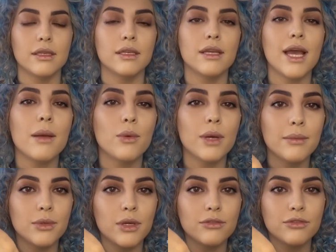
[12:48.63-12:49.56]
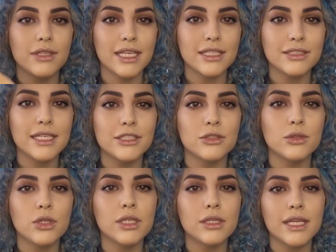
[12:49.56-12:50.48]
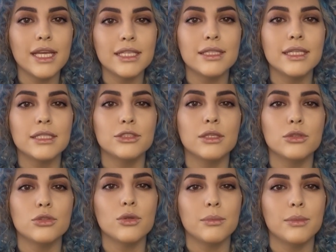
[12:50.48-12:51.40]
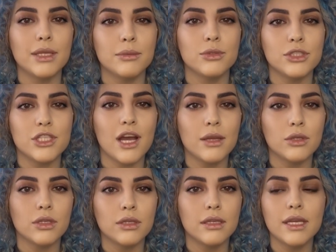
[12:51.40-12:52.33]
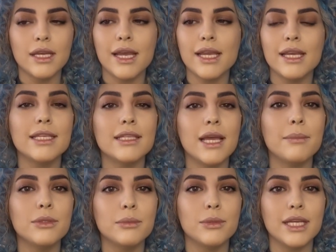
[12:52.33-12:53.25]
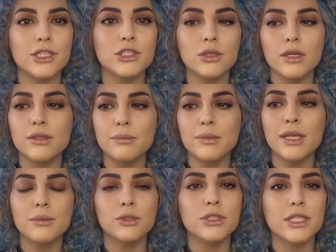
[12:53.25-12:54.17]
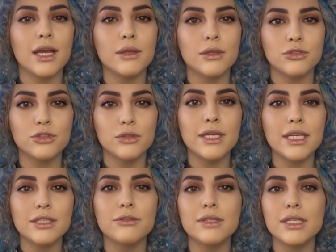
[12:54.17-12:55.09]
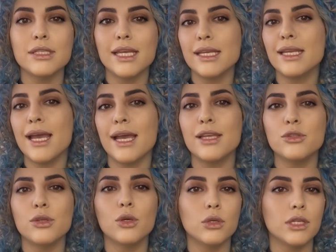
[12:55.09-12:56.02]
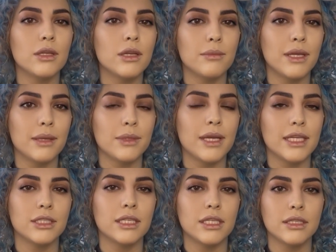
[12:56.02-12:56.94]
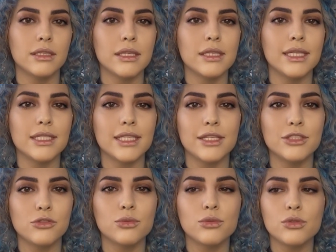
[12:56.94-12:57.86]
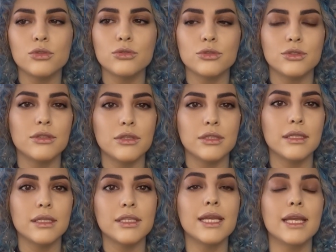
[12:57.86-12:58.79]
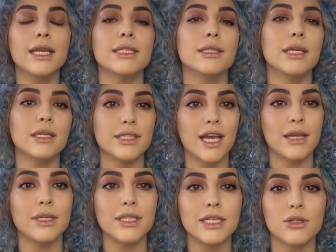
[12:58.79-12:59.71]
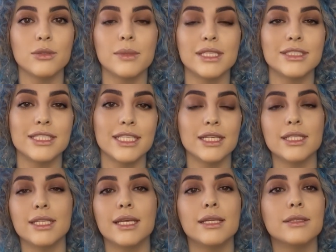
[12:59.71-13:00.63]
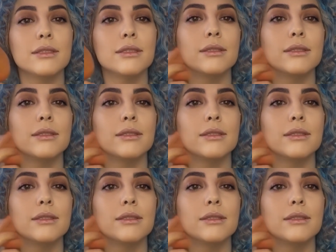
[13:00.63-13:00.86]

I wipe off the excess oil like this onto a paper towel, and I tap the blender on the paper towel so that if there's any extra oil on my blender, it gets removed. Then I start dabbing it on my skin again.